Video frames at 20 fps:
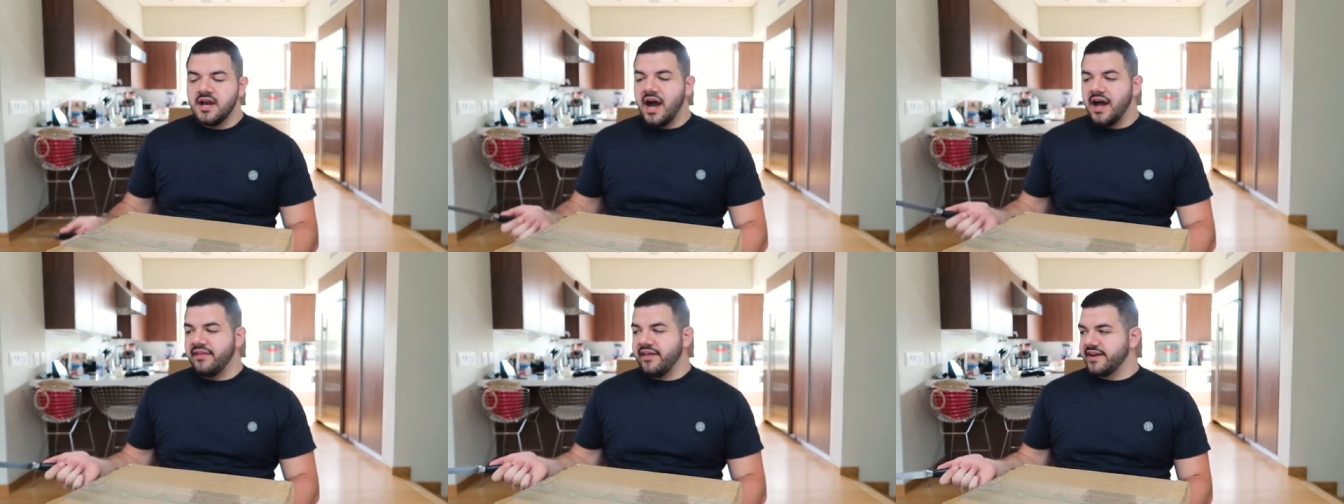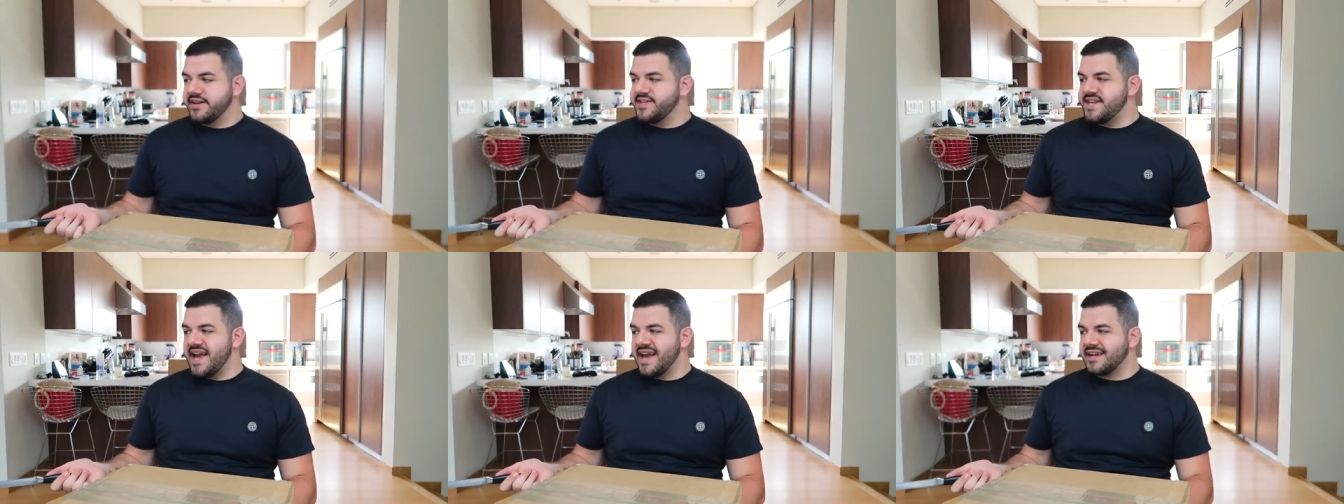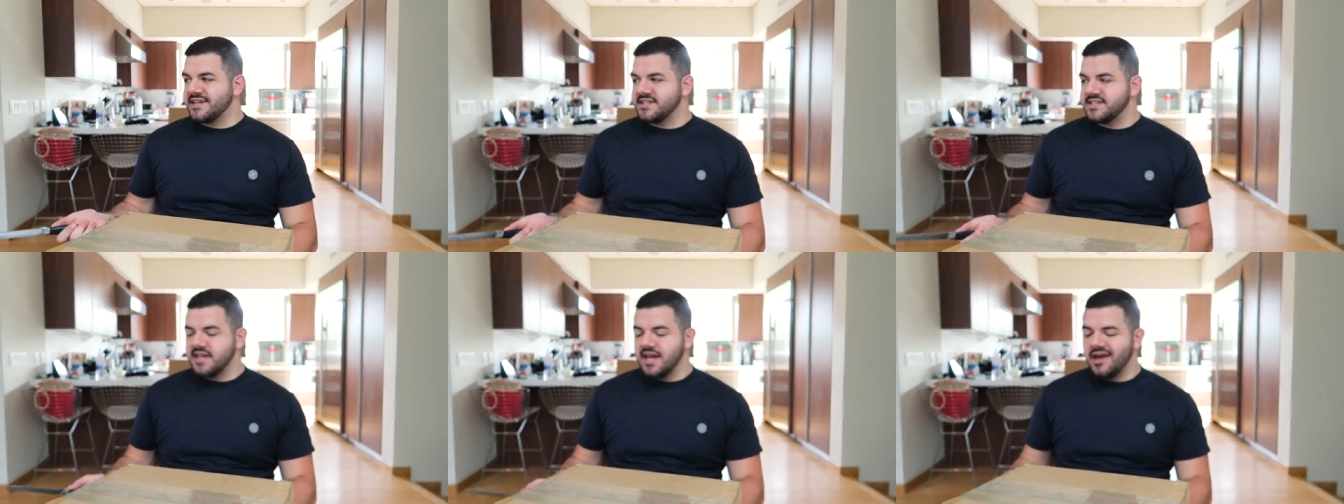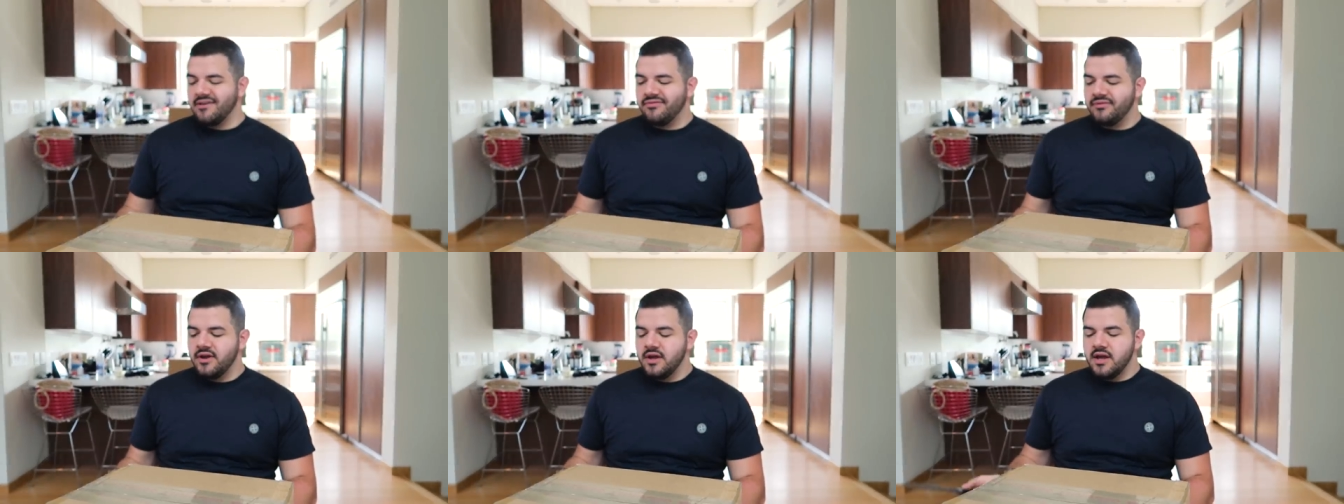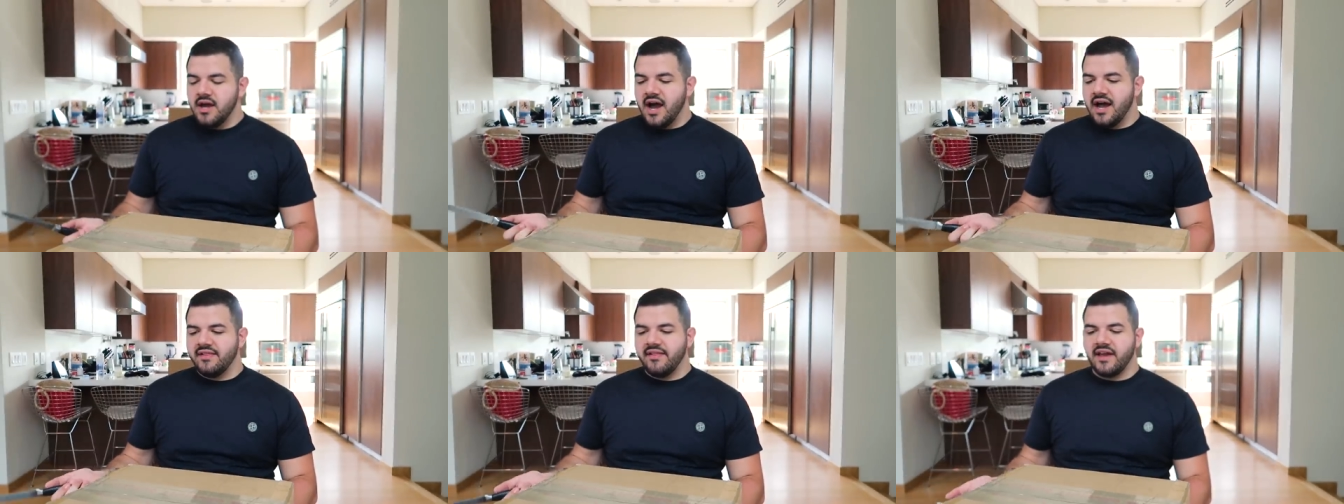I like tech stuff,
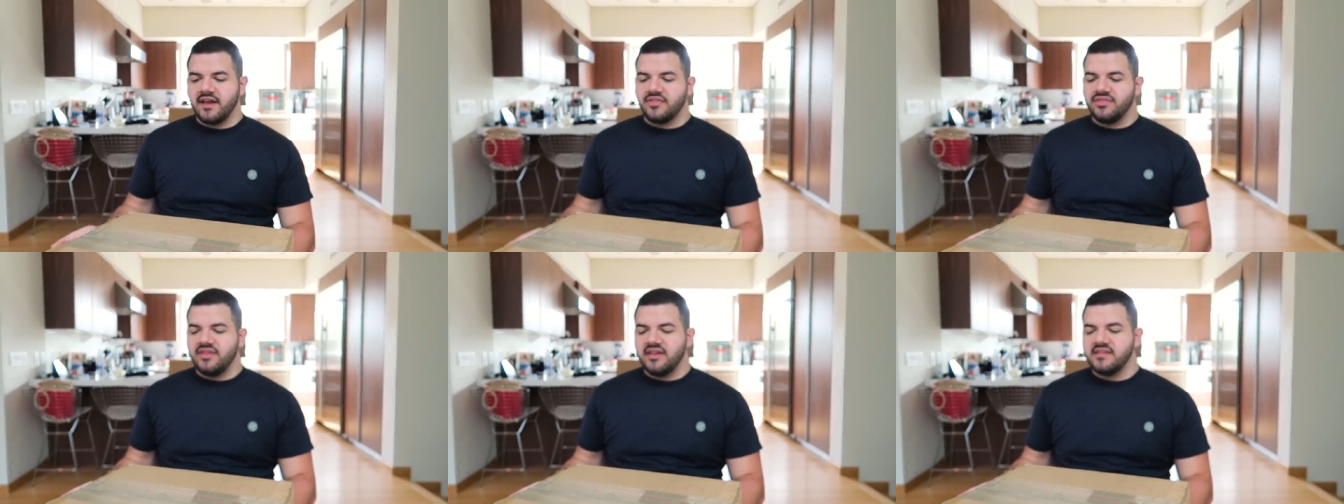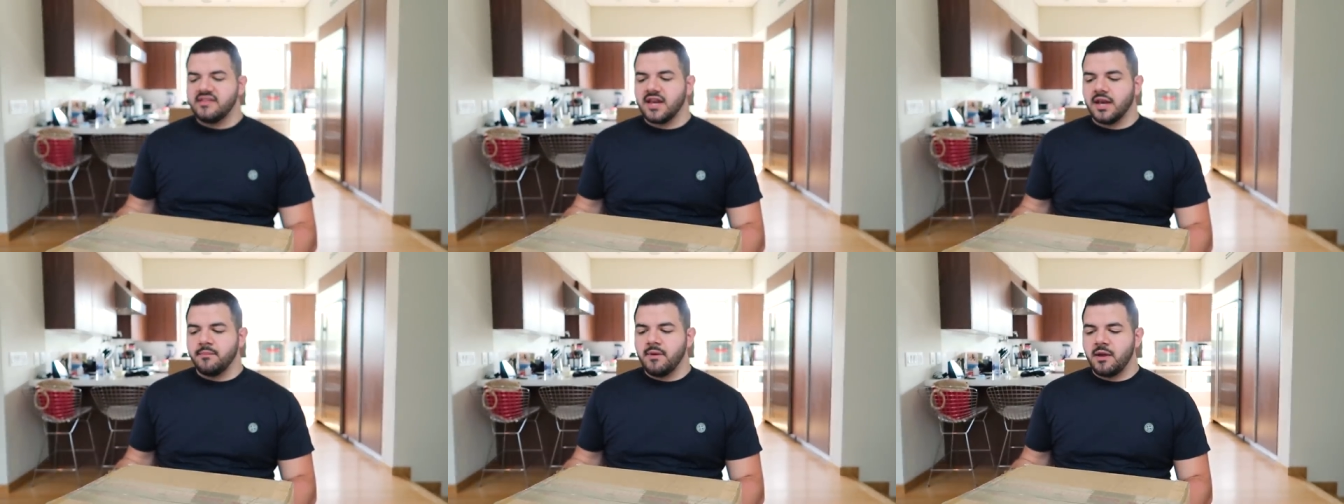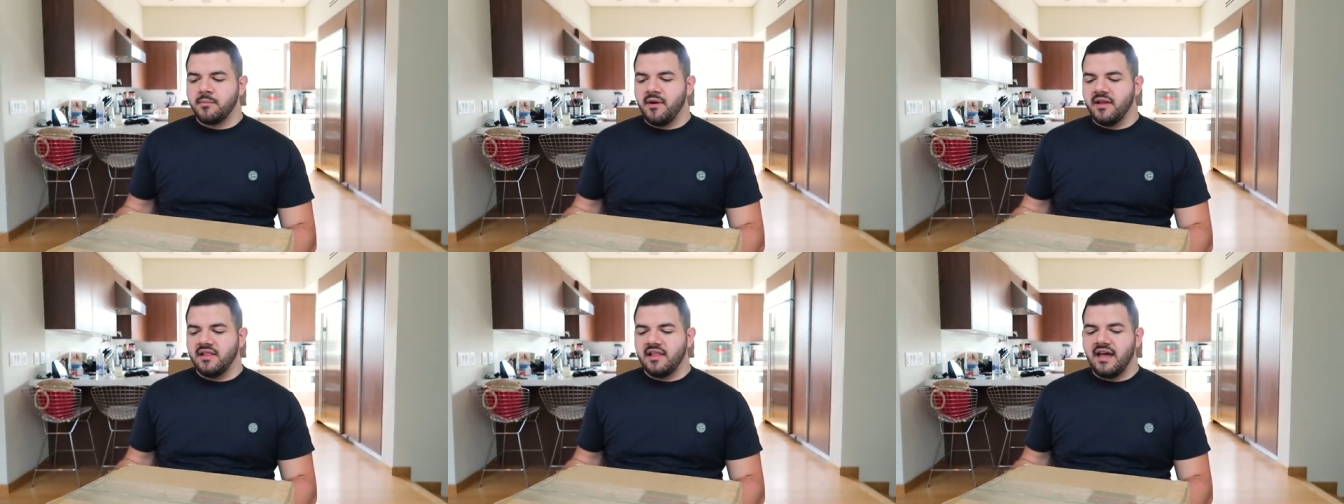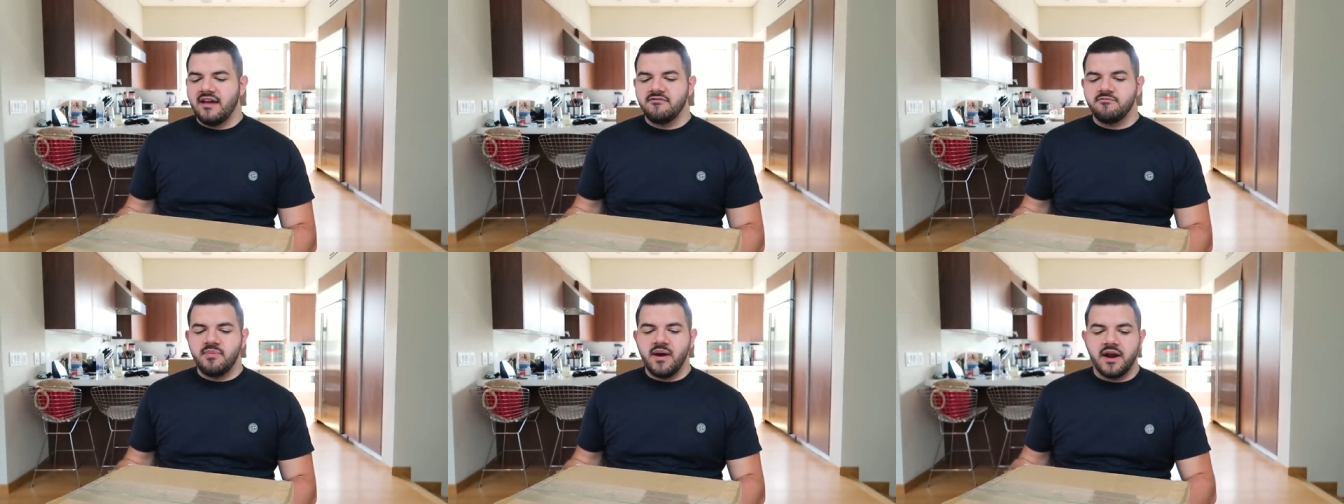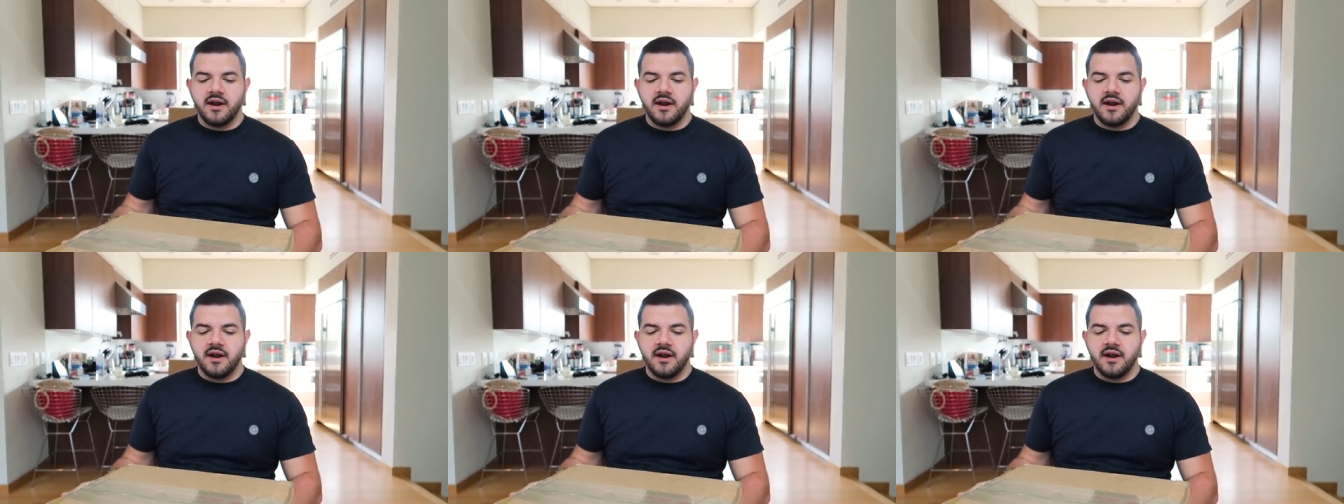I like things that'll make my life